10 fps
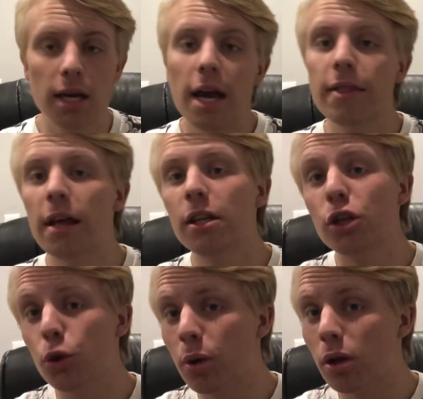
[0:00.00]
And then
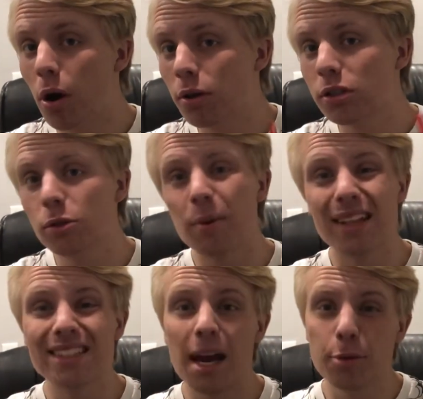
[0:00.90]
you can also, by the
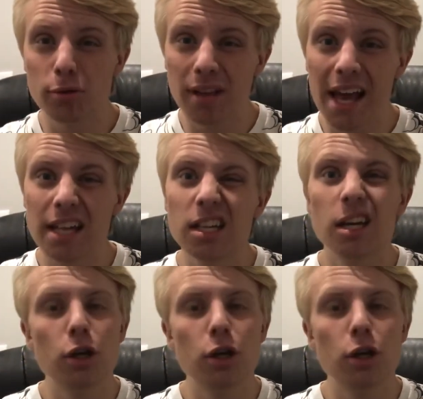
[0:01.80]
time you land,